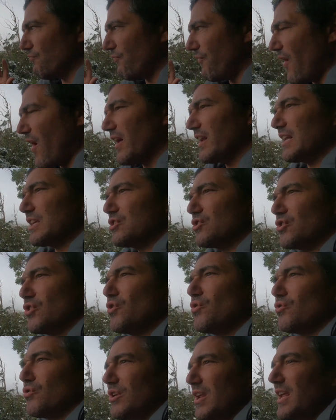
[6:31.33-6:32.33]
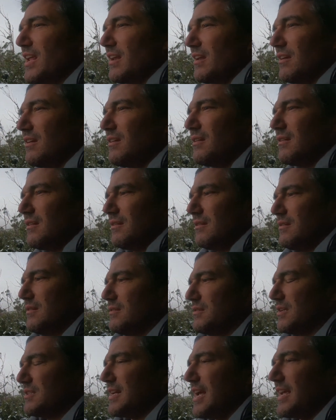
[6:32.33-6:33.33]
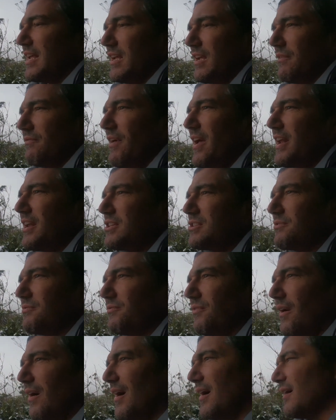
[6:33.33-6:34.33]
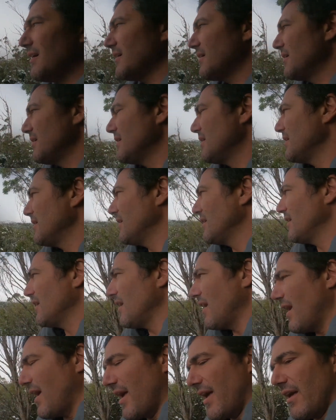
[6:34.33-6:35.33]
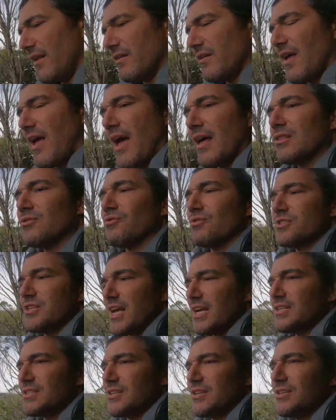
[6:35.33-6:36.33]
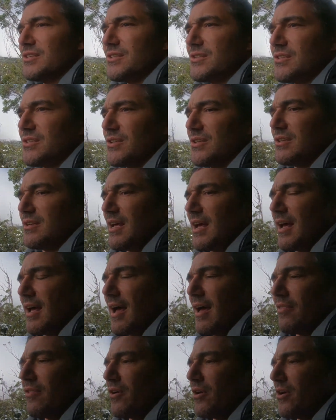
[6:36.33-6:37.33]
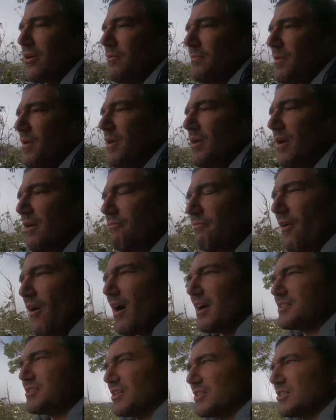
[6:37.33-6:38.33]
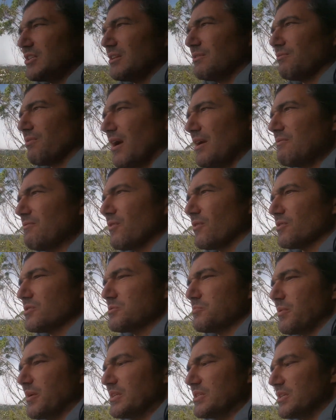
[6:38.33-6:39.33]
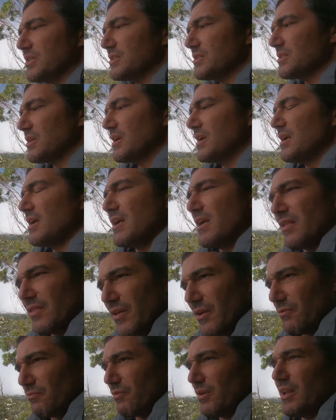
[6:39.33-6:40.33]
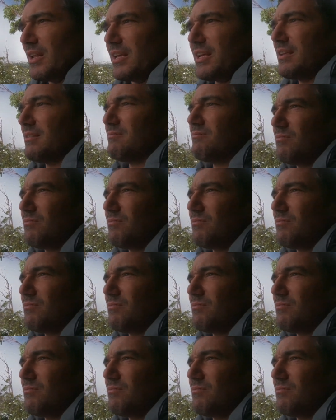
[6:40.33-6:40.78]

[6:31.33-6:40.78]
finely tuned in to taking advantage of fire, and Athrotaxis and other fire-sensitive rainforest species that really